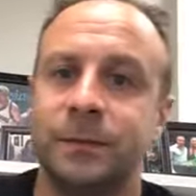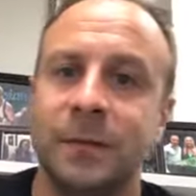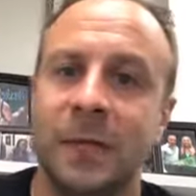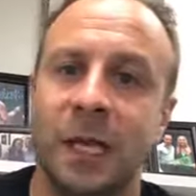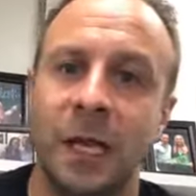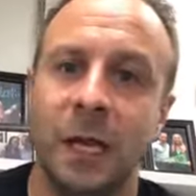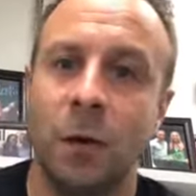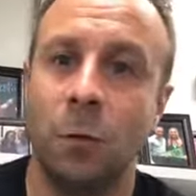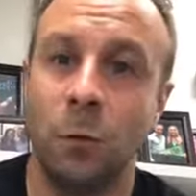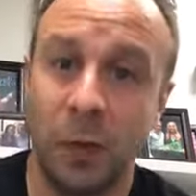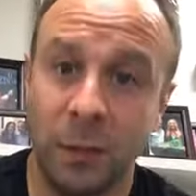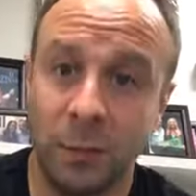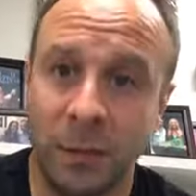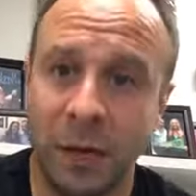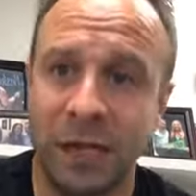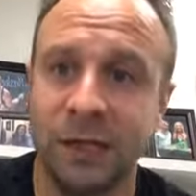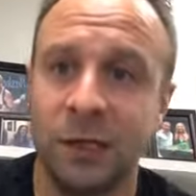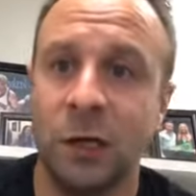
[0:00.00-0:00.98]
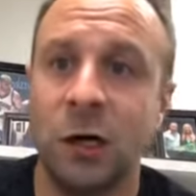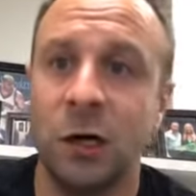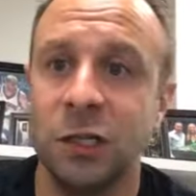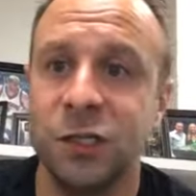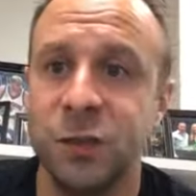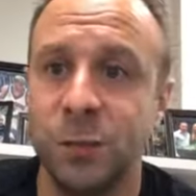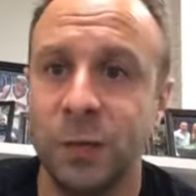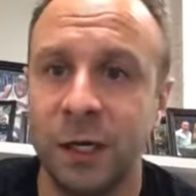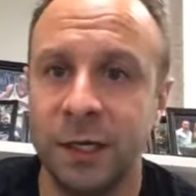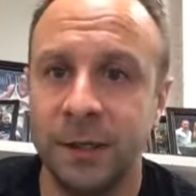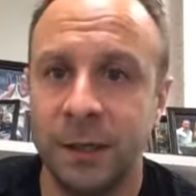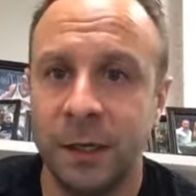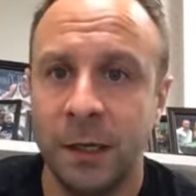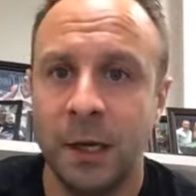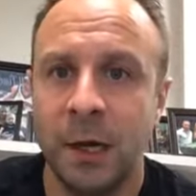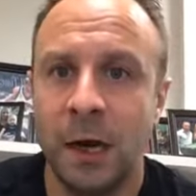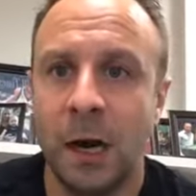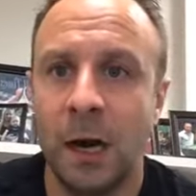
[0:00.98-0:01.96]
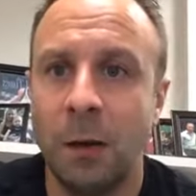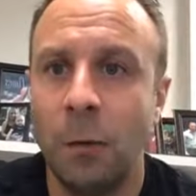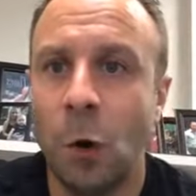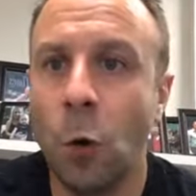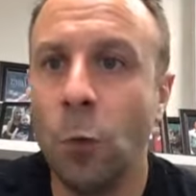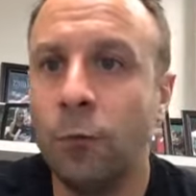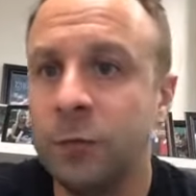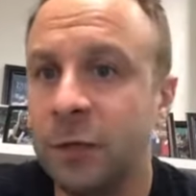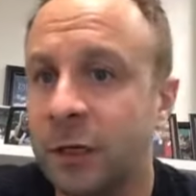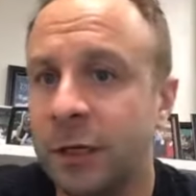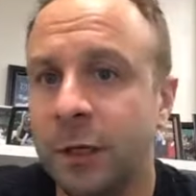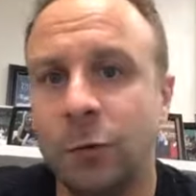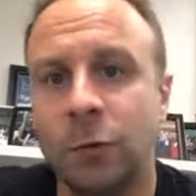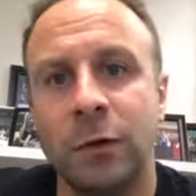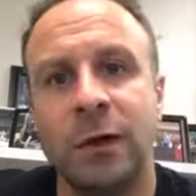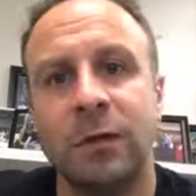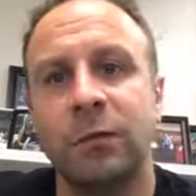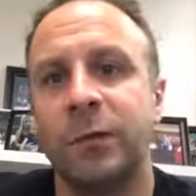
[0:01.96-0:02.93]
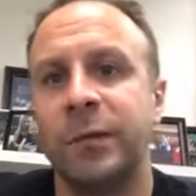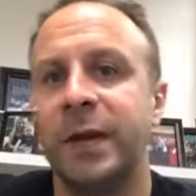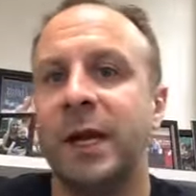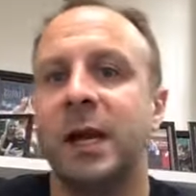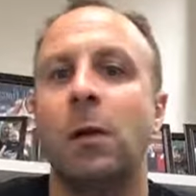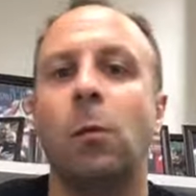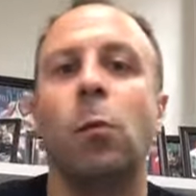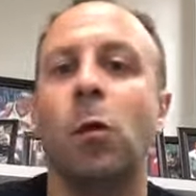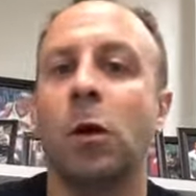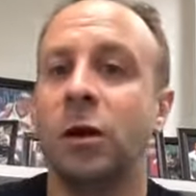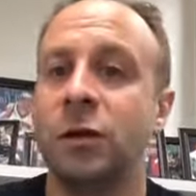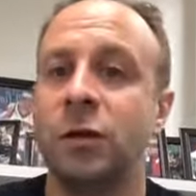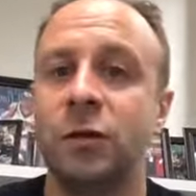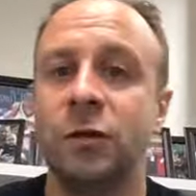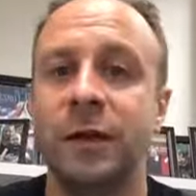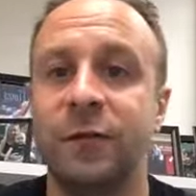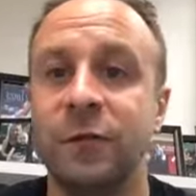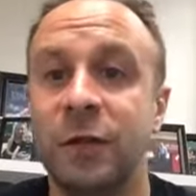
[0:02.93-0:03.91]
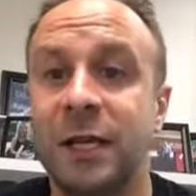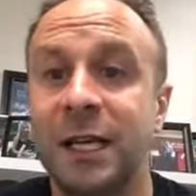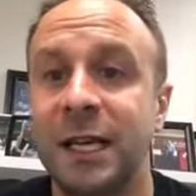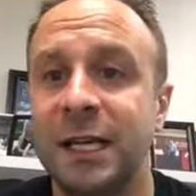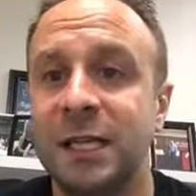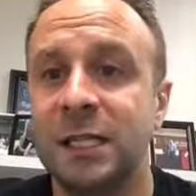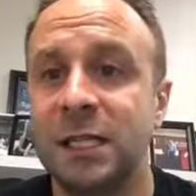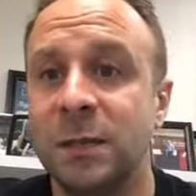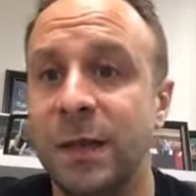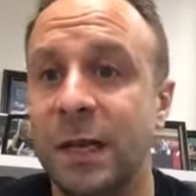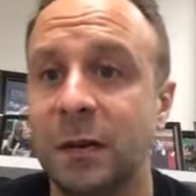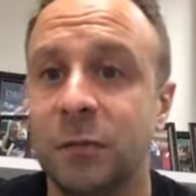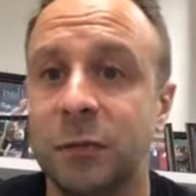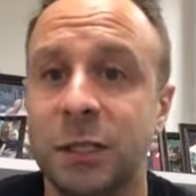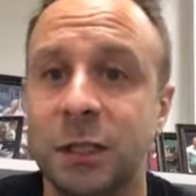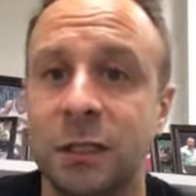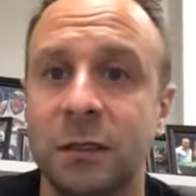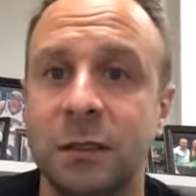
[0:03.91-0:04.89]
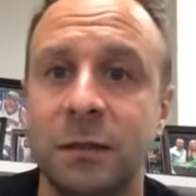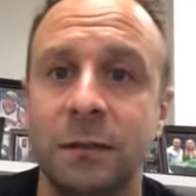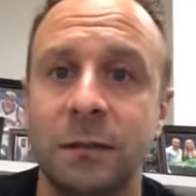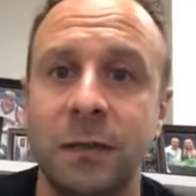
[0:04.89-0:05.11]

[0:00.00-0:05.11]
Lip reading: you know, with my thoughts, but hopefully you were able to pick up one or two different things to be able to,